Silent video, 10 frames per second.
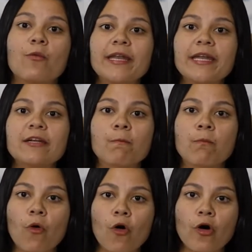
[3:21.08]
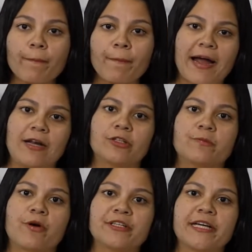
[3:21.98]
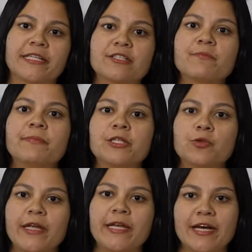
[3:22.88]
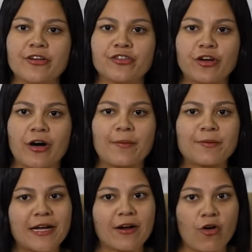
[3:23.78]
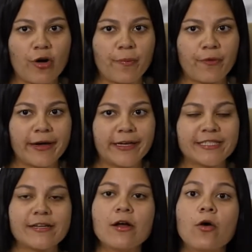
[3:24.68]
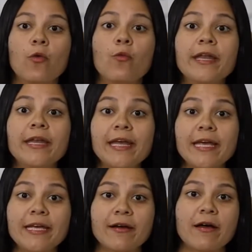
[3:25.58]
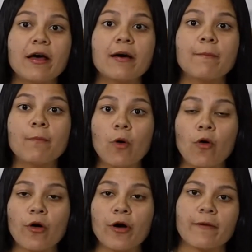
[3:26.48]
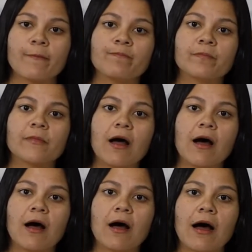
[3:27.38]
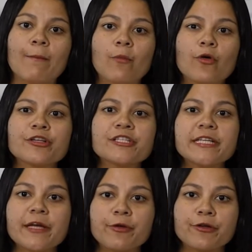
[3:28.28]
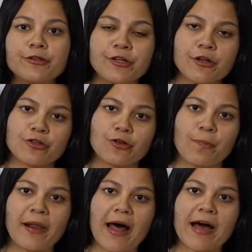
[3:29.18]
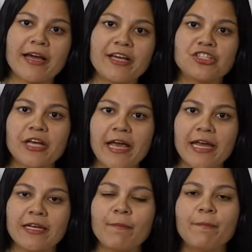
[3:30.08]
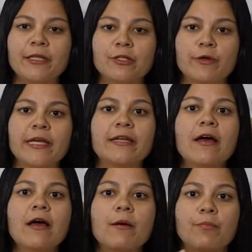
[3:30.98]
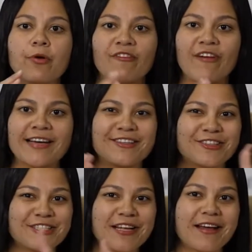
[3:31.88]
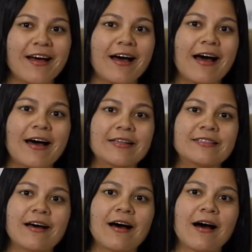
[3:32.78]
we need more pilot projects between startups and corporates. We need a more serious supply chain between providers and